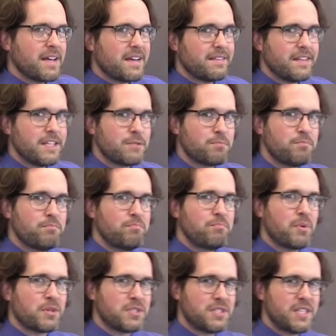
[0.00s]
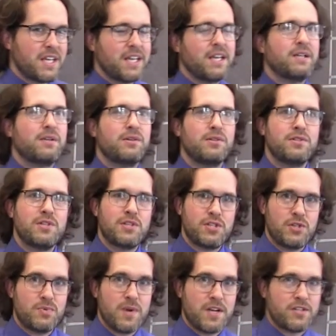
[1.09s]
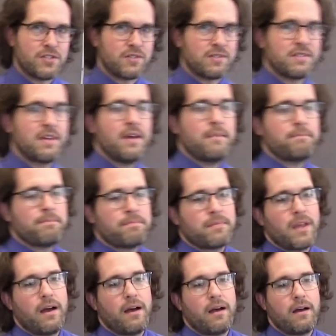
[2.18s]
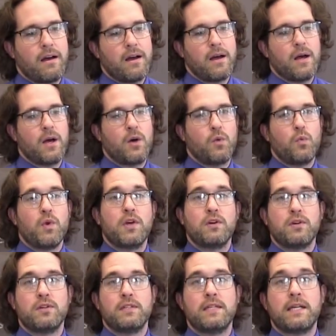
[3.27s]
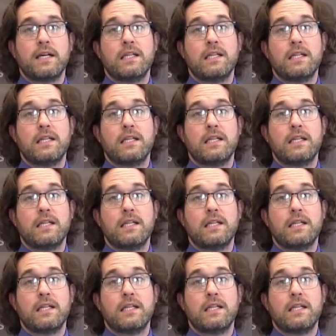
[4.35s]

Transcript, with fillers: in these particular situations. Uh, we could